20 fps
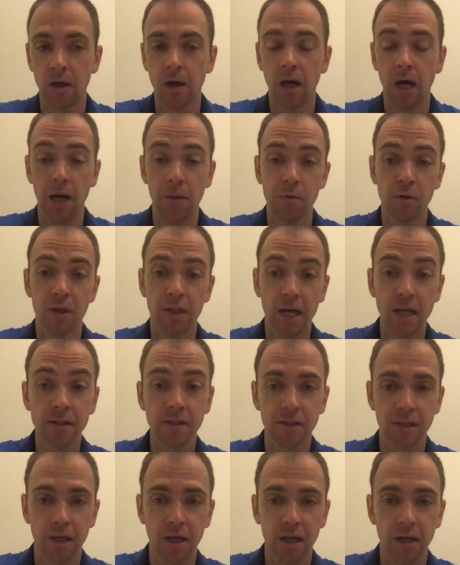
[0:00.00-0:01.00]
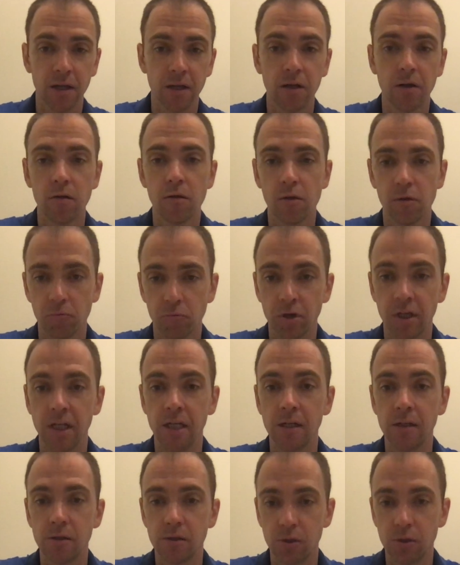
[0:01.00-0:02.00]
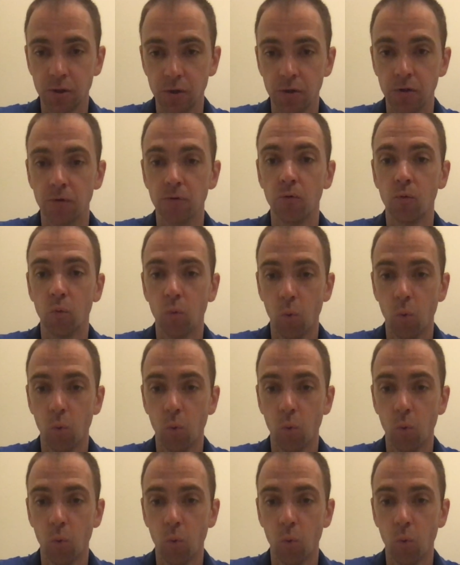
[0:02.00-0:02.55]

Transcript: I will then say three, two,